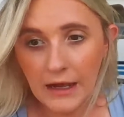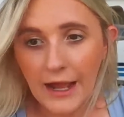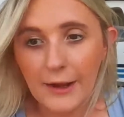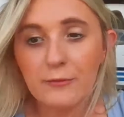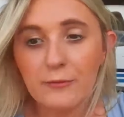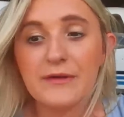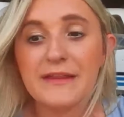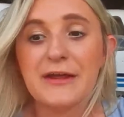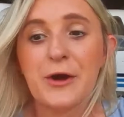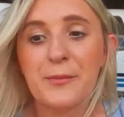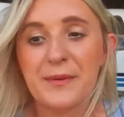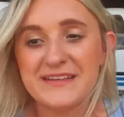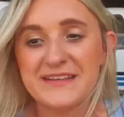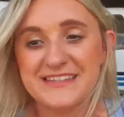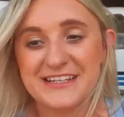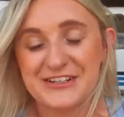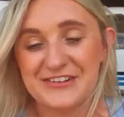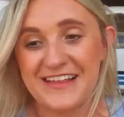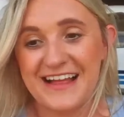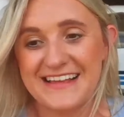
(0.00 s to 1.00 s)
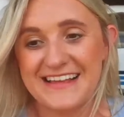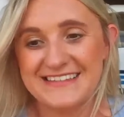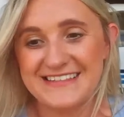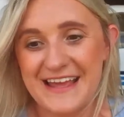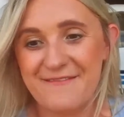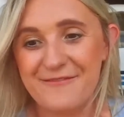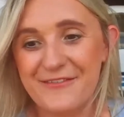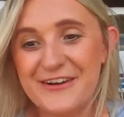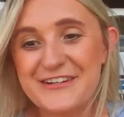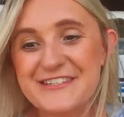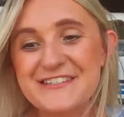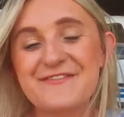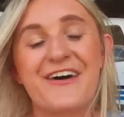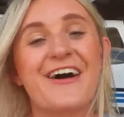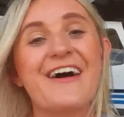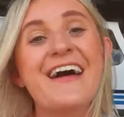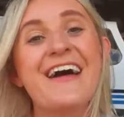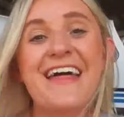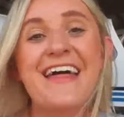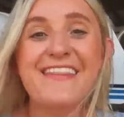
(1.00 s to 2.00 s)
I really hope I said your last name. First of
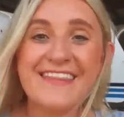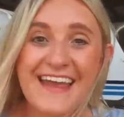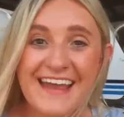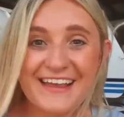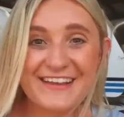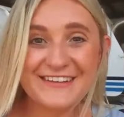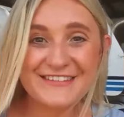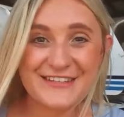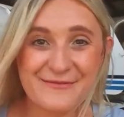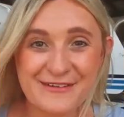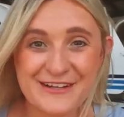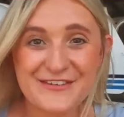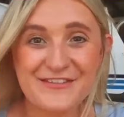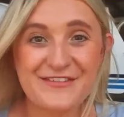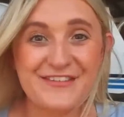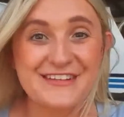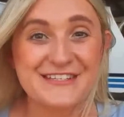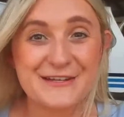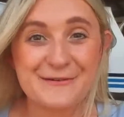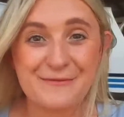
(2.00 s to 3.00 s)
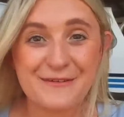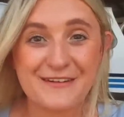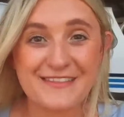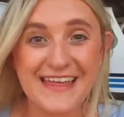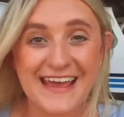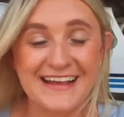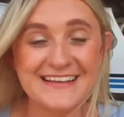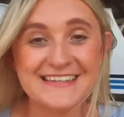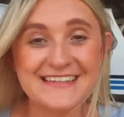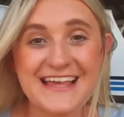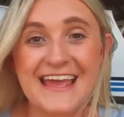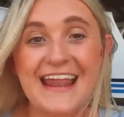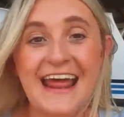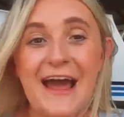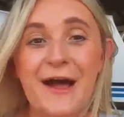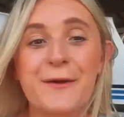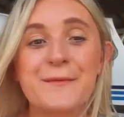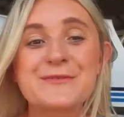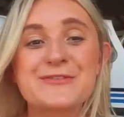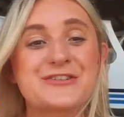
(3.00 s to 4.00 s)
all, thank you so much for the super thanks. It
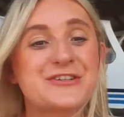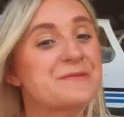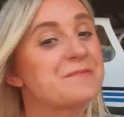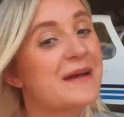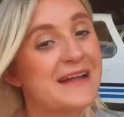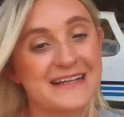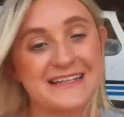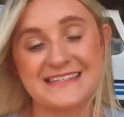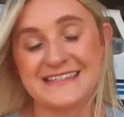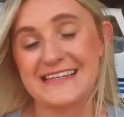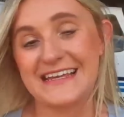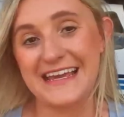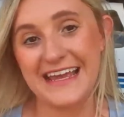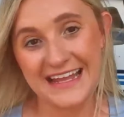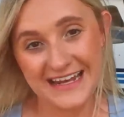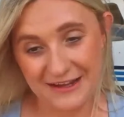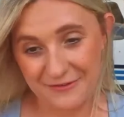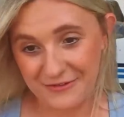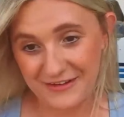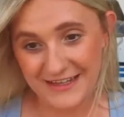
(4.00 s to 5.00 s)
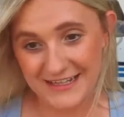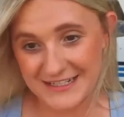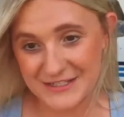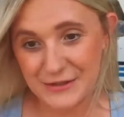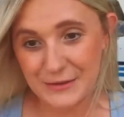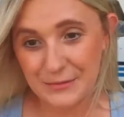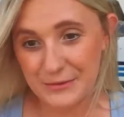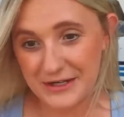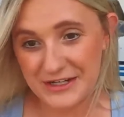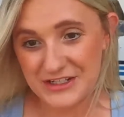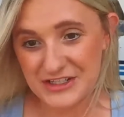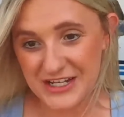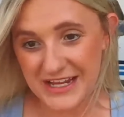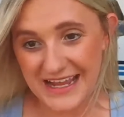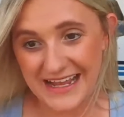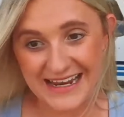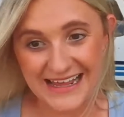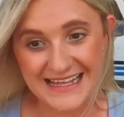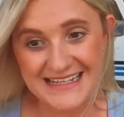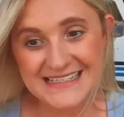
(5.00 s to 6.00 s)
helps tremendously, and I really do
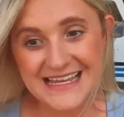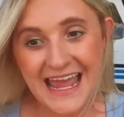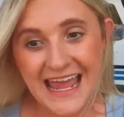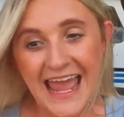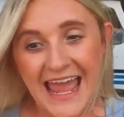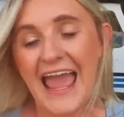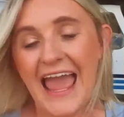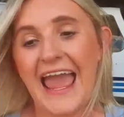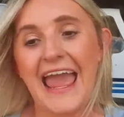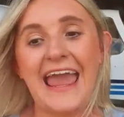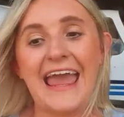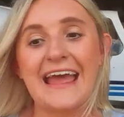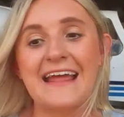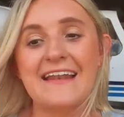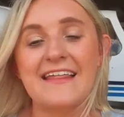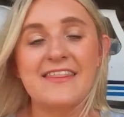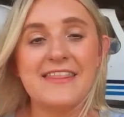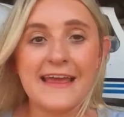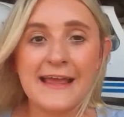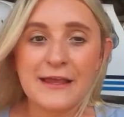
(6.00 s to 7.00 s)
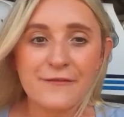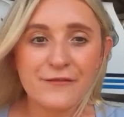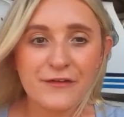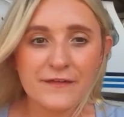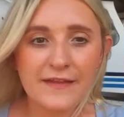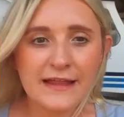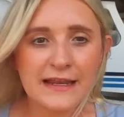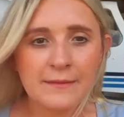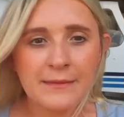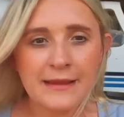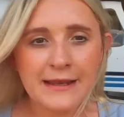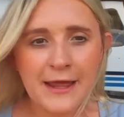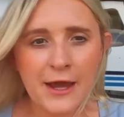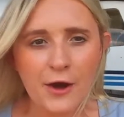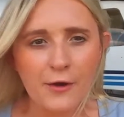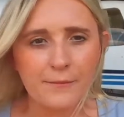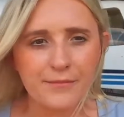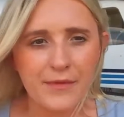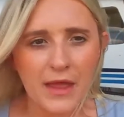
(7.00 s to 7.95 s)
appreciate it. And thank you for letting me know.